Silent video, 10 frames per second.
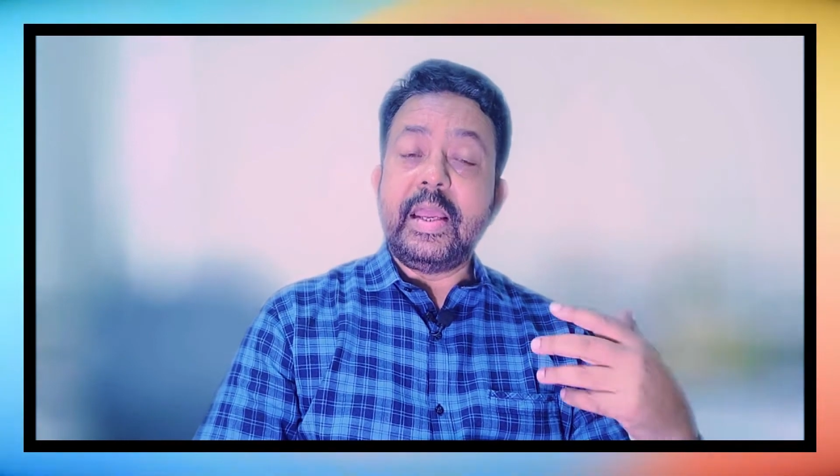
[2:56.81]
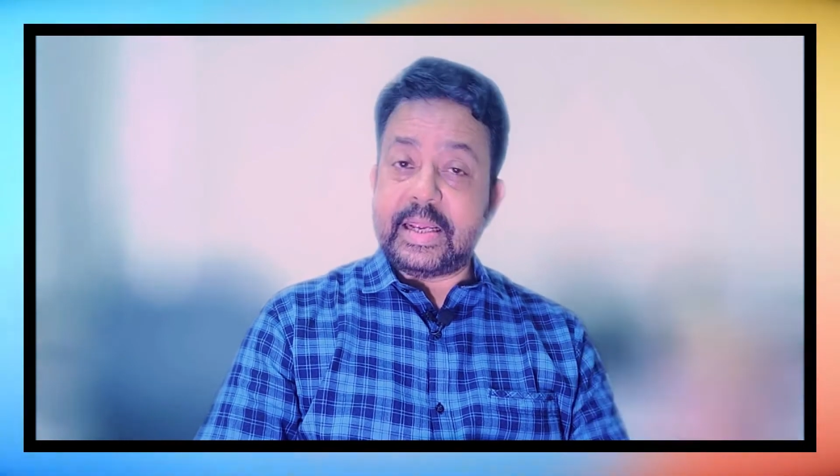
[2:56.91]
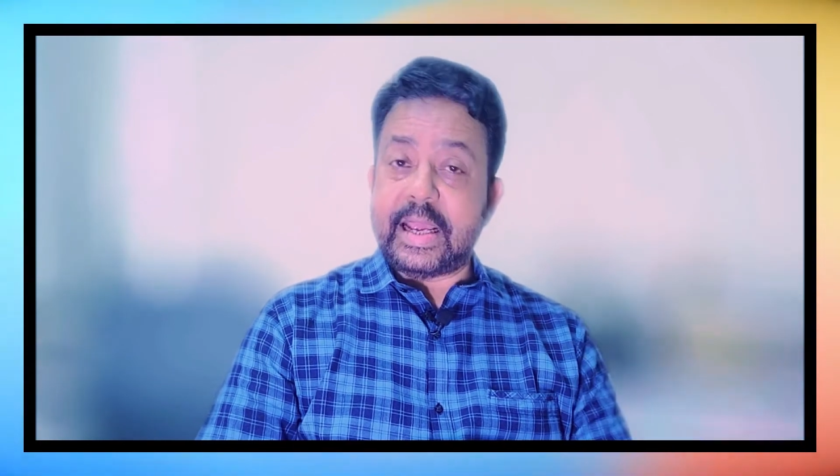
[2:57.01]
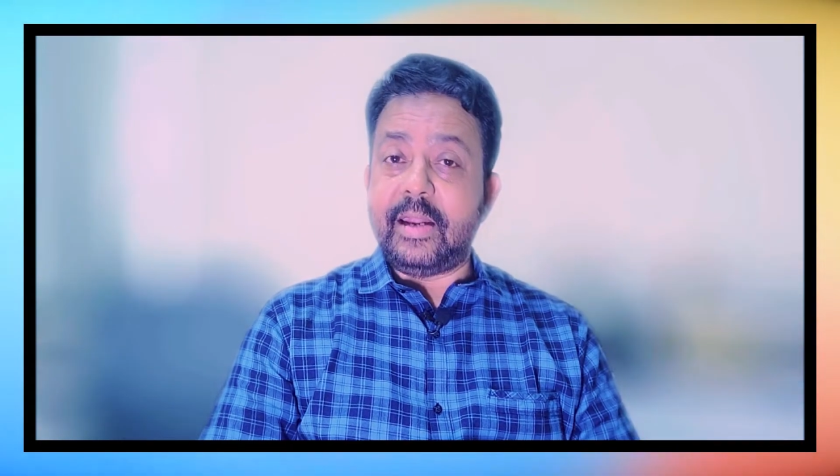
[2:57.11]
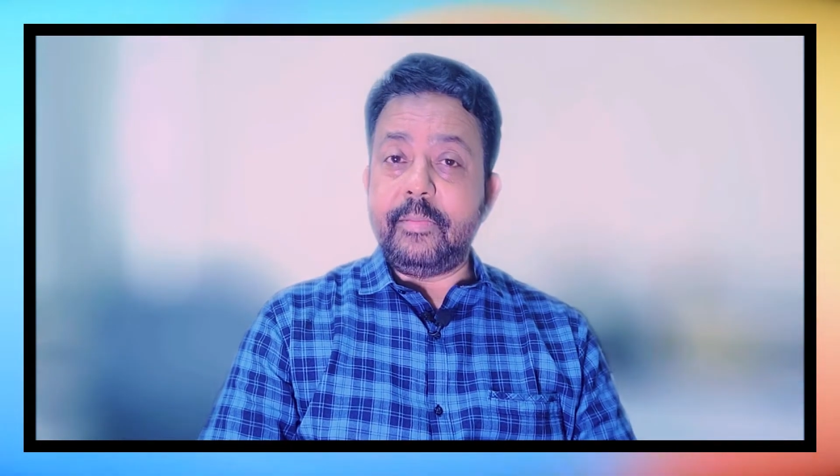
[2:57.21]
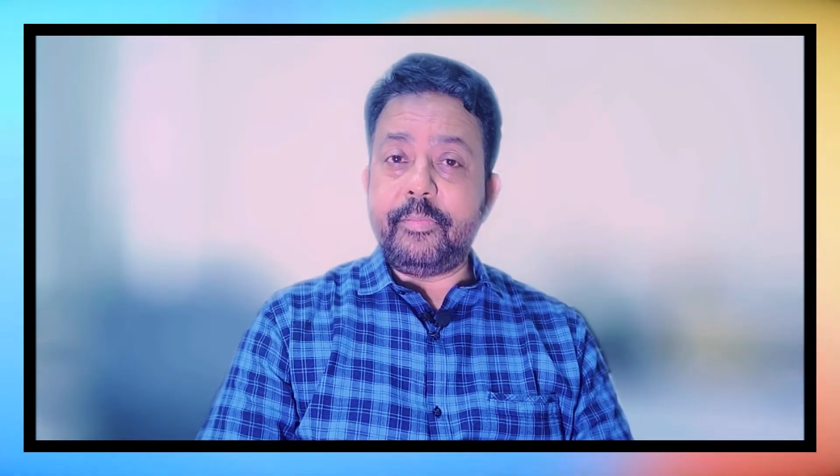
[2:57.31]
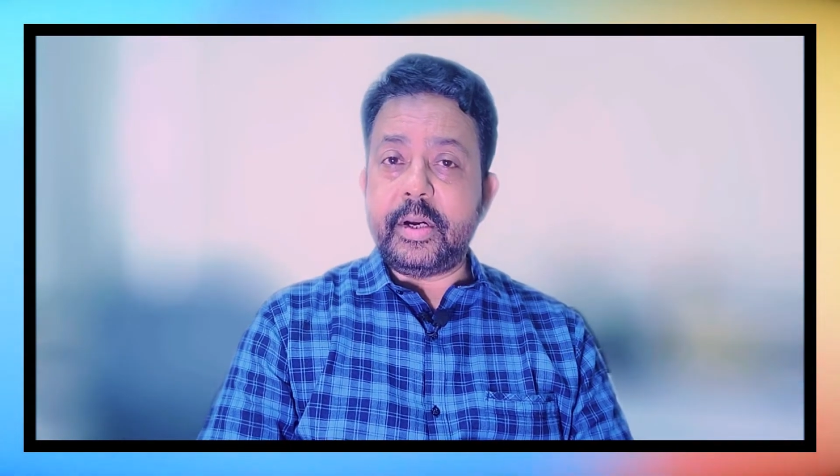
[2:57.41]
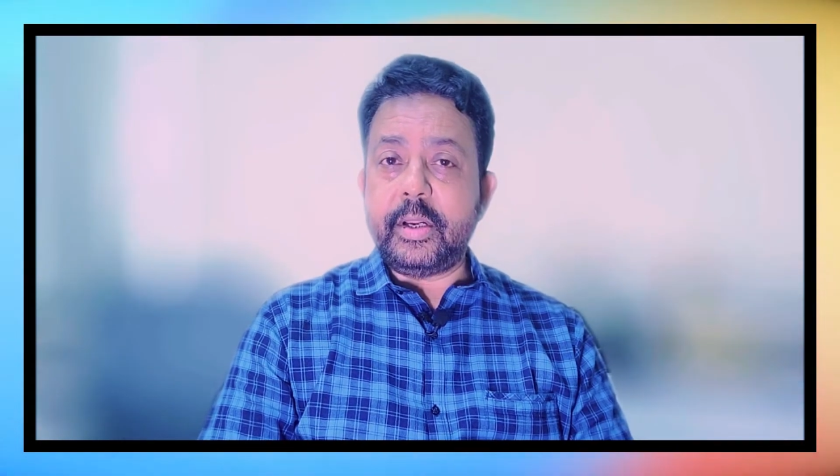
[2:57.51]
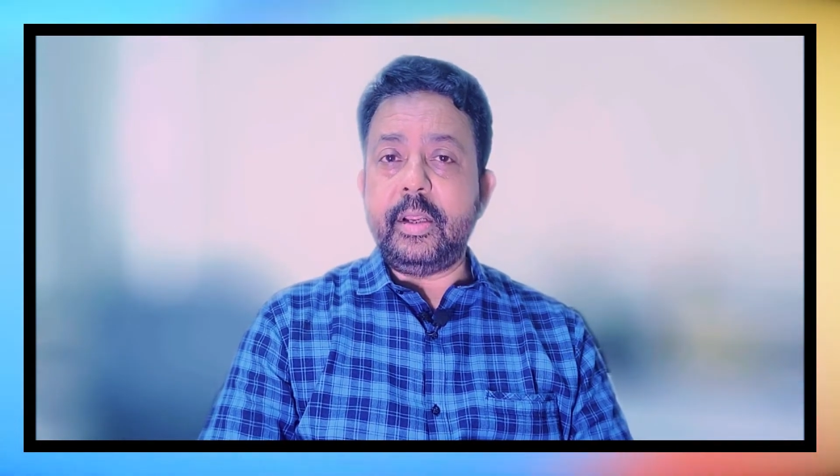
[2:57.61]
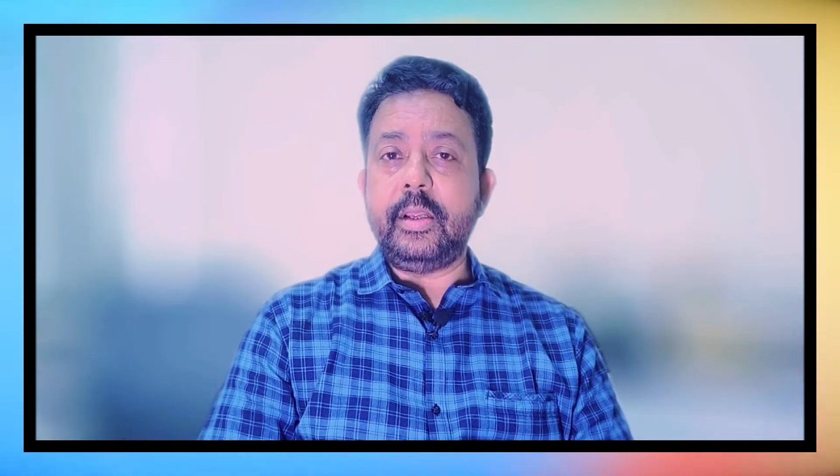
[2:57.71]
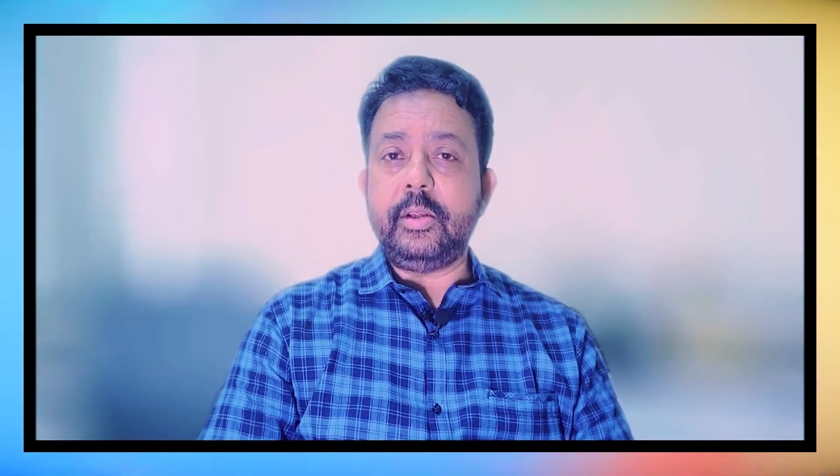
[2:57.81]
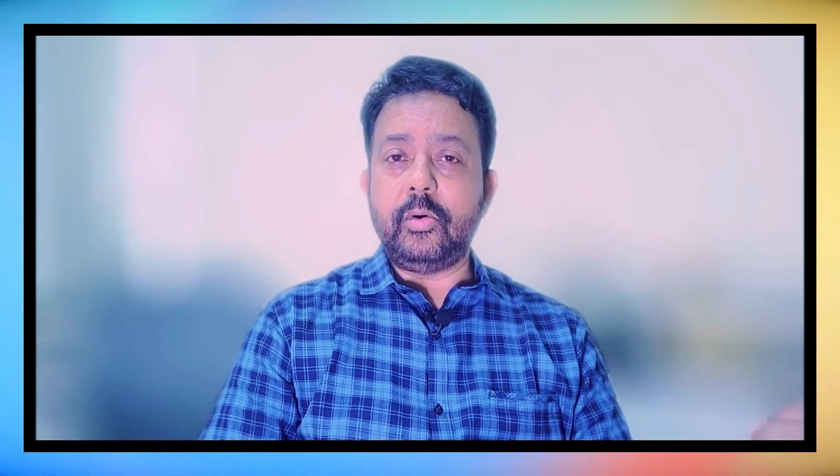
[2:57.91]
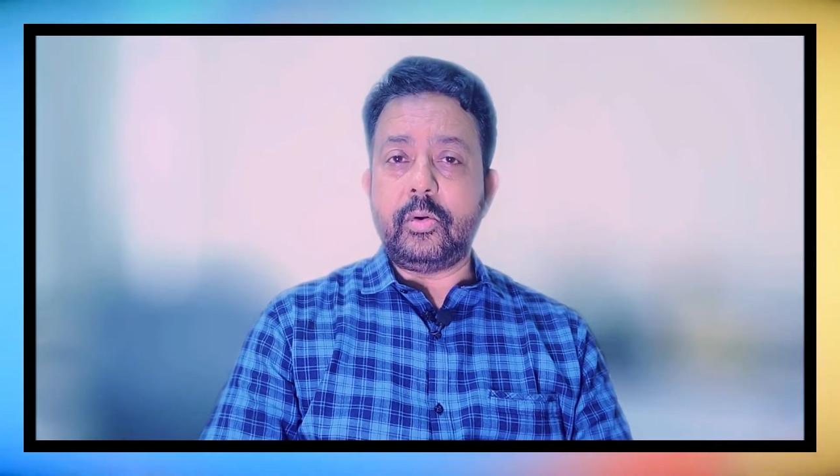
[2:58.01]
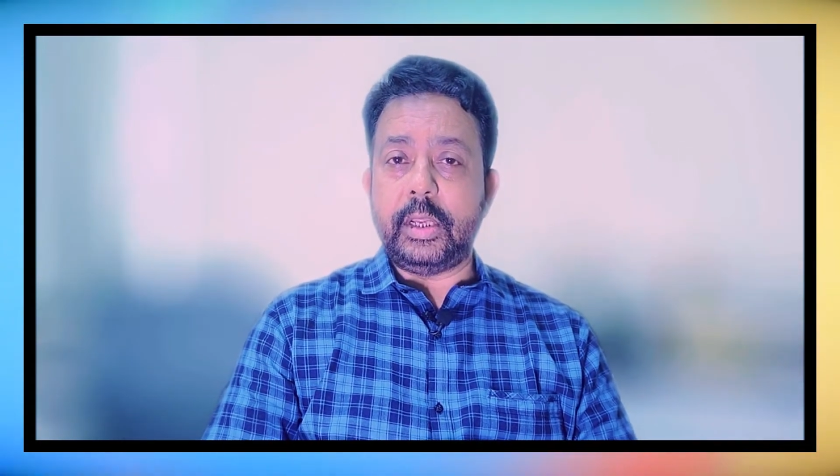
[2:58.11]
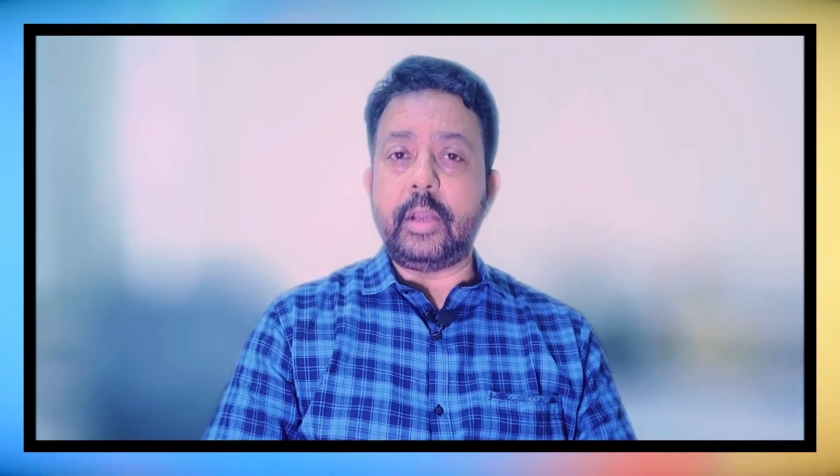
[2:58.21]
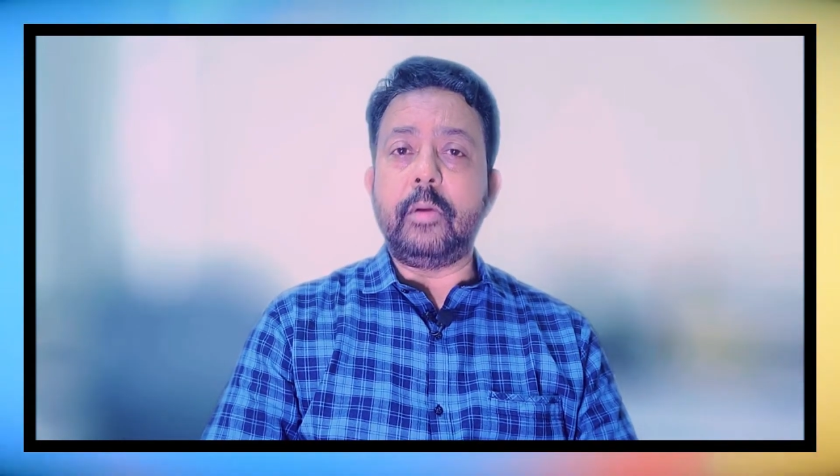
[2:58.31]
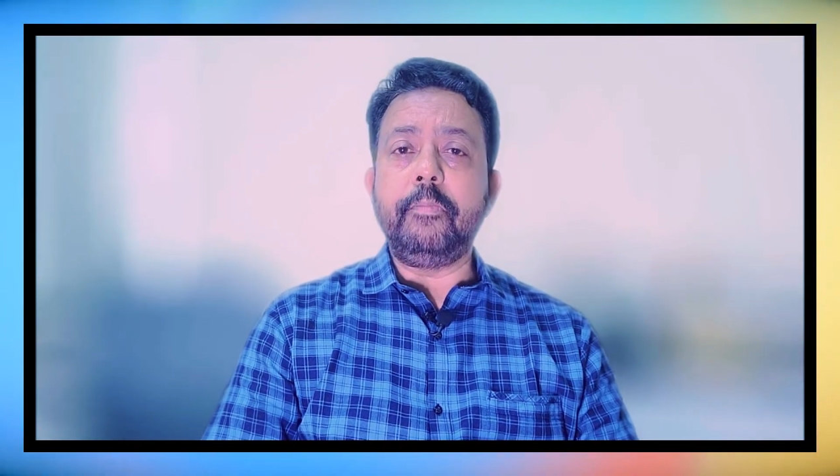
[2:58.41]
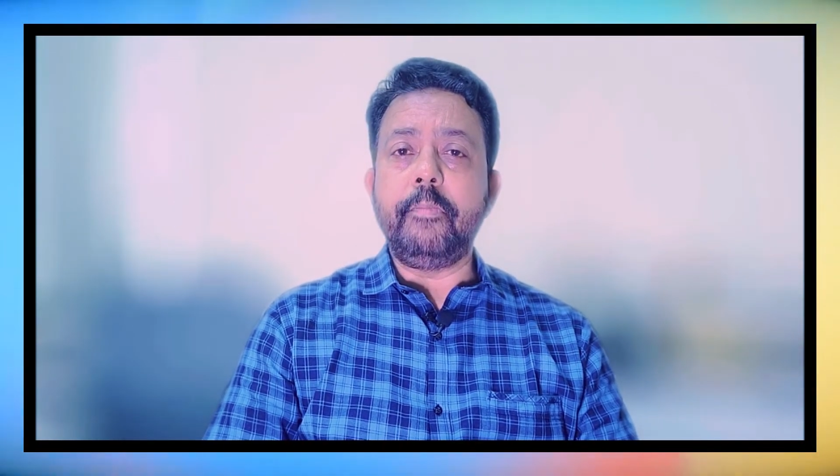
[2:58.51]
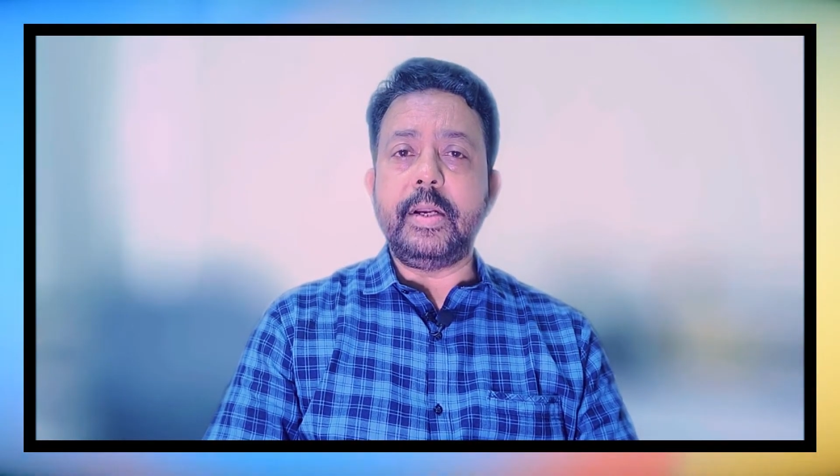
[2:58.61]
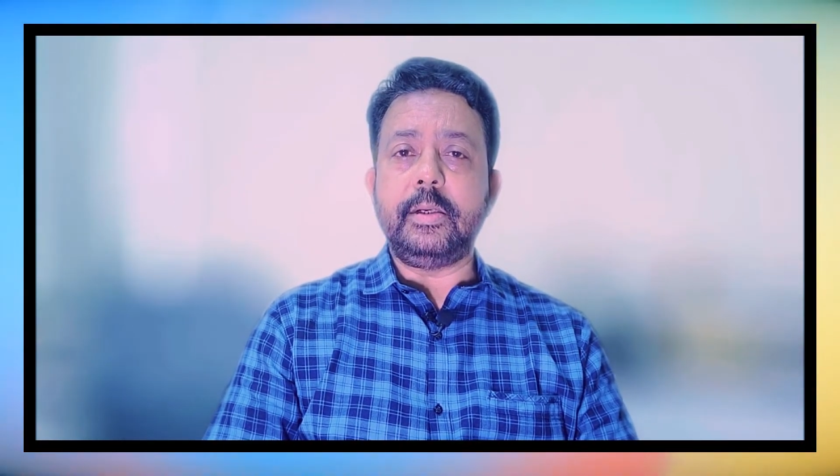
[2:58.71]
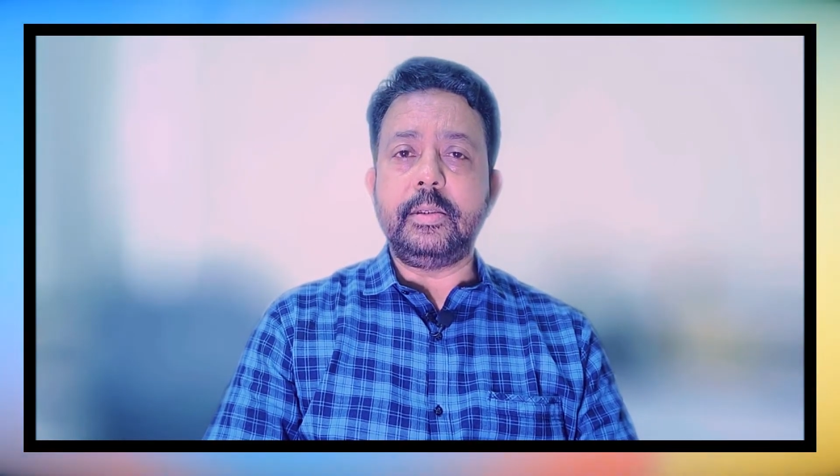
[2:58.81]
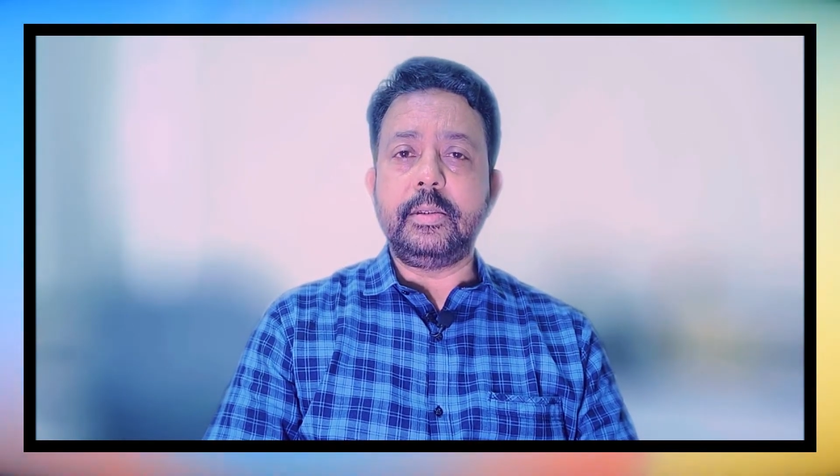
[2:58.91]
calibrating your equipment,